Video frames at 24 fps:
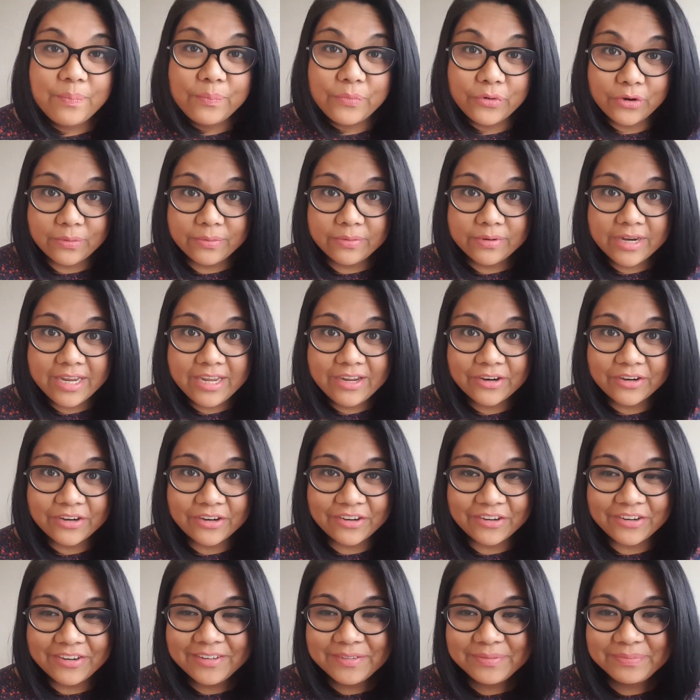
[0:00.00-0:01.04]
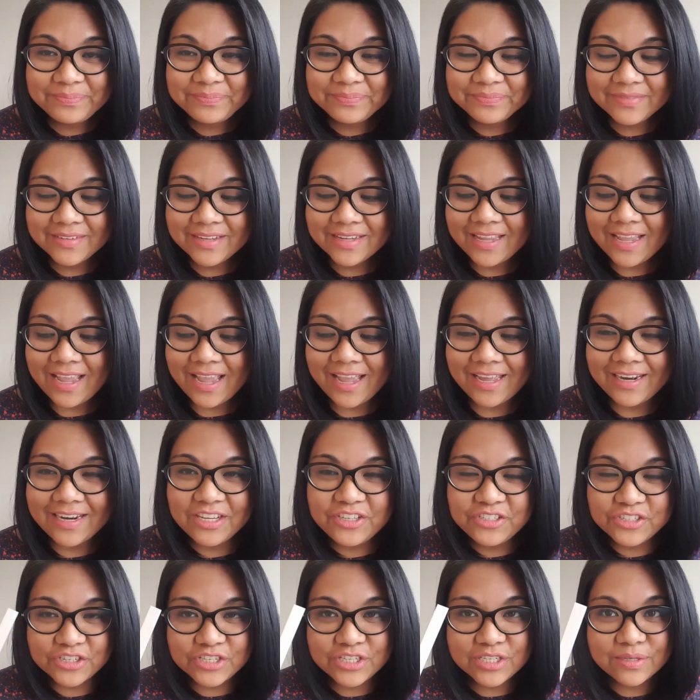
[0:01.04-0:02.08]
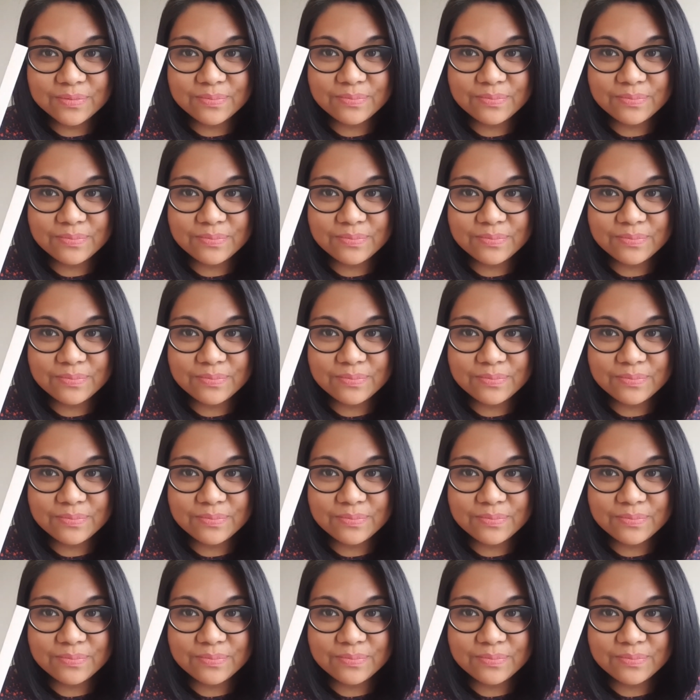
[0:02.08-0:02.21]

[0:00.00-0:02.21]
Burberry Her, and I just